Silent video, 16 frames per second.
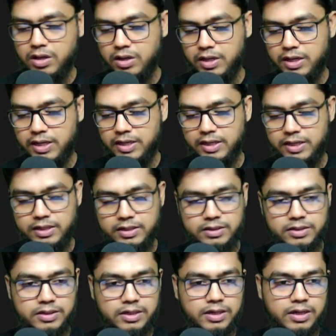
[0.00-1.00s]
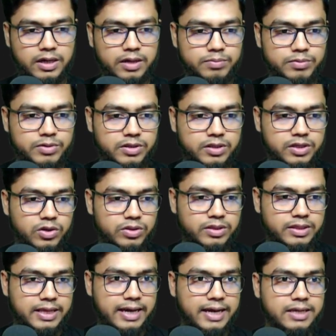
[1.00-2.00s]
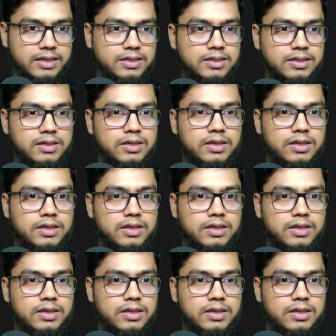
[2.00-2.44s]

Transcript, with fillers: and yeah, I'm click on that.